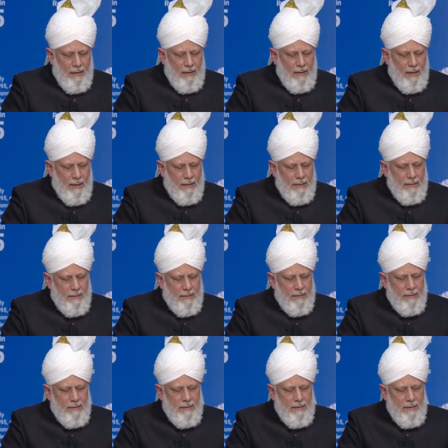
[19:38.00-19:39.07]
Rather,
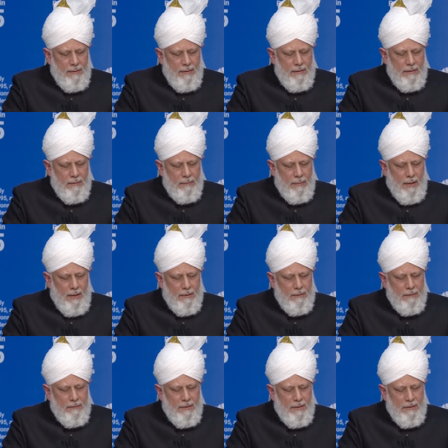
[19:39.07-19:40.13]
it is part
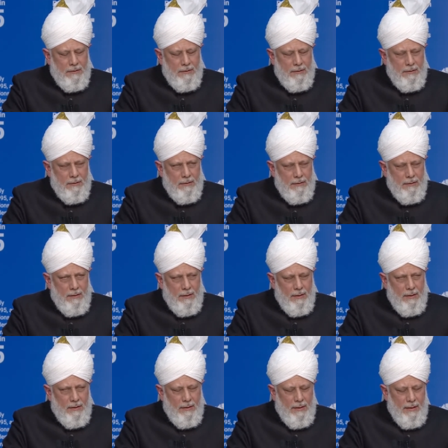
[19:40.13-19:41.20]
of nature
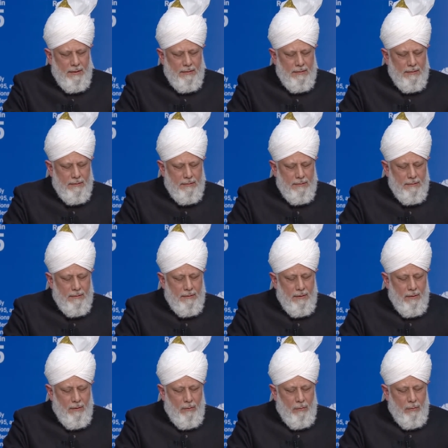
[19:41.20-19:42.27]
that
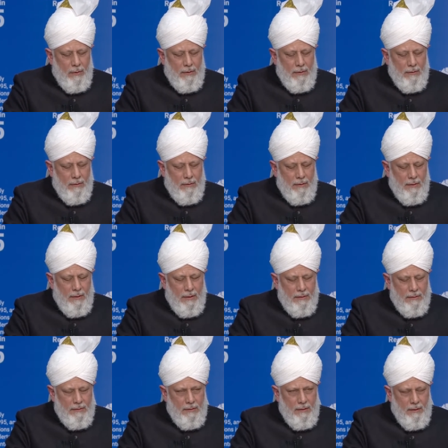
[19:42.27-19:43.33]
when uh,
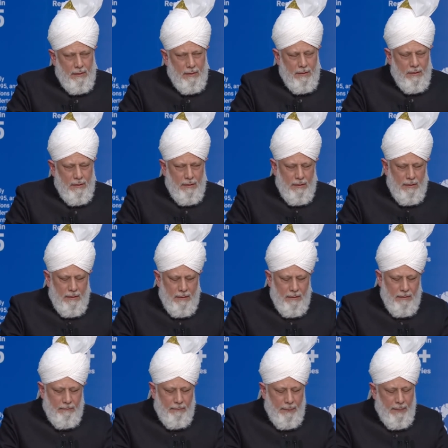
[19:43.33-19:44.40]

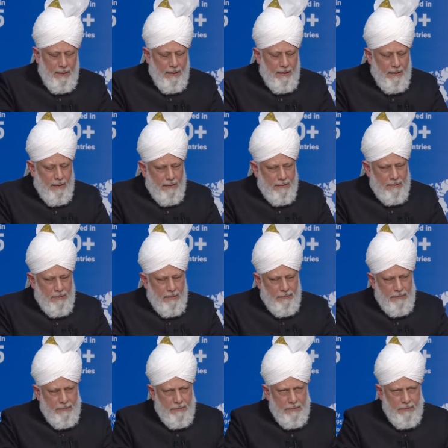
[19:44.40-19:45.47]
mm,
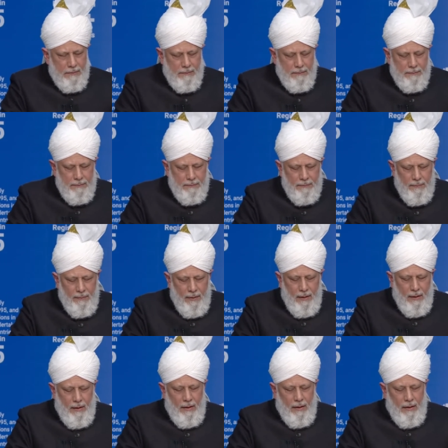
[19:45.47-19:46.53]
catastrophes
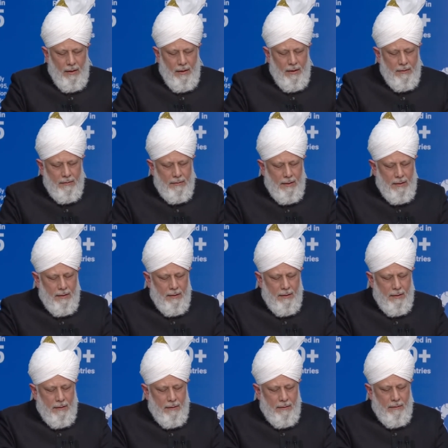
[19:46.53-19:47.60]
uh,
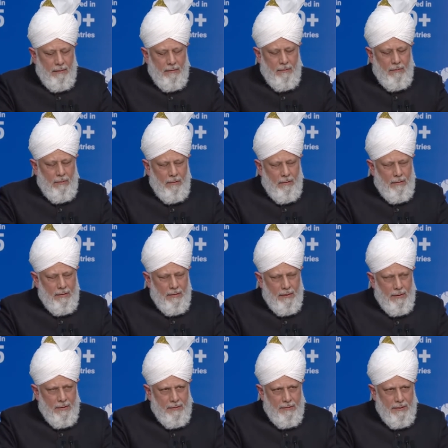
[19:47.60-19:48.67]
or,
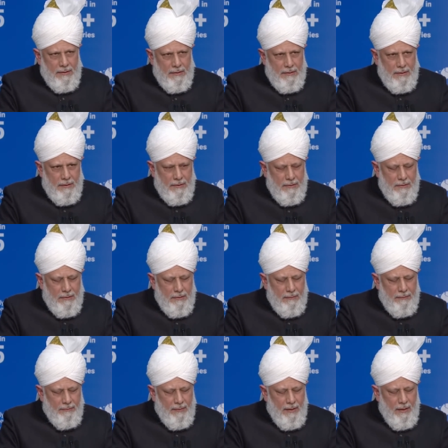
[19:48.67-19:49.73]
or uh, tragedies
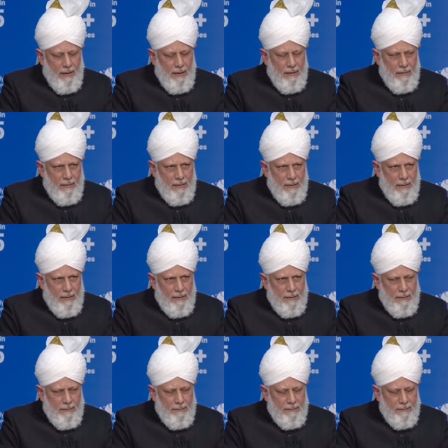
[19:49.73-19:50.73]
occur,